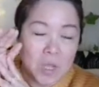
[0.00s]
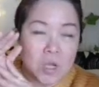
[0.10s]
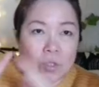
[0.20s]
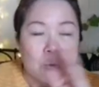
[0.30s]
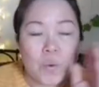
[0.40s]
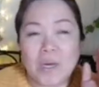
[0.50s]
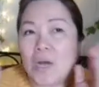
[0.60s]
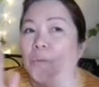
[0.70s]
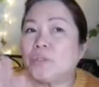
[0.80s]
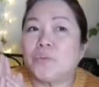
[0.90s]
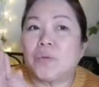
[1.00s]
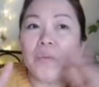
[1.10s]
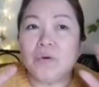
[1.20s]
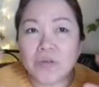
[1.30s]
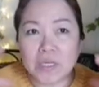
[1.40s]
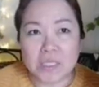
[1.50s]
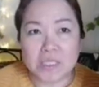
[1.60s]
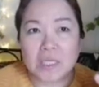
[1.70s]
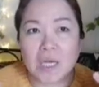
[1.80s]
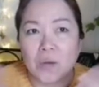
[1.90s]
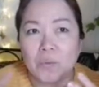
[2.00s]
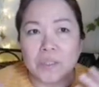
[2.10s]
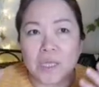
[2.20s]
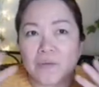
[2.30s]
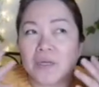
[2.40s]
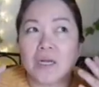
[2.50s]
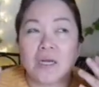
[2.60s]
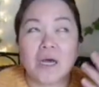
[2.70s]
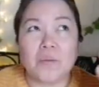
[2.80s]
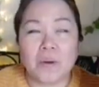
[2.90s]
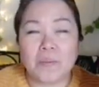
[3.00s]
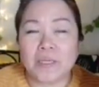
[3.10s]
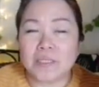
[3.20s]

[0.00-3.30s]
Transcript: So when I was removing this cake, I was having a lot of problems.